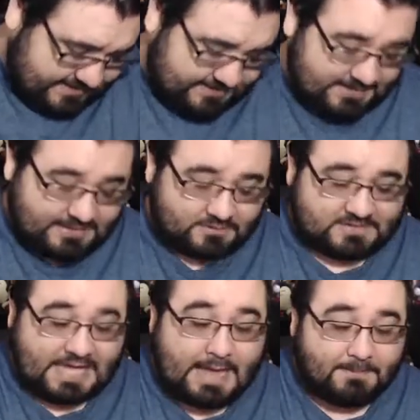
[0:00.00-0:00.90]
little
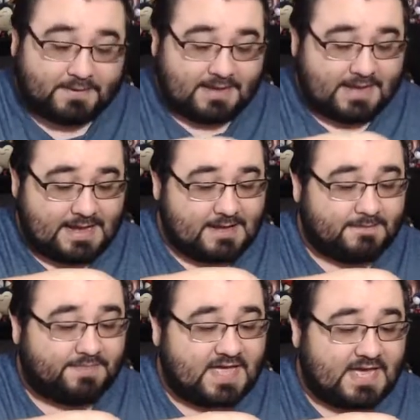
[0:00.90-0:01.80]
tape
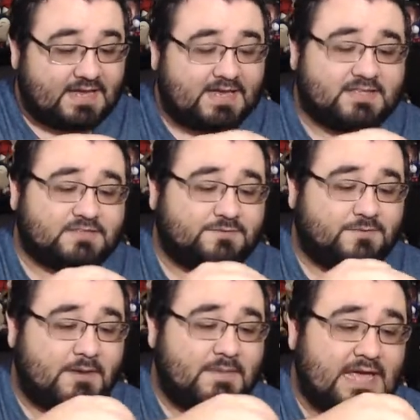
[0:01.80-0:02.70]
that is
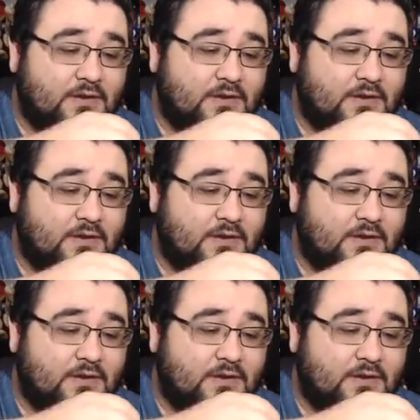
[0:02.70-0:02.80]
from Hello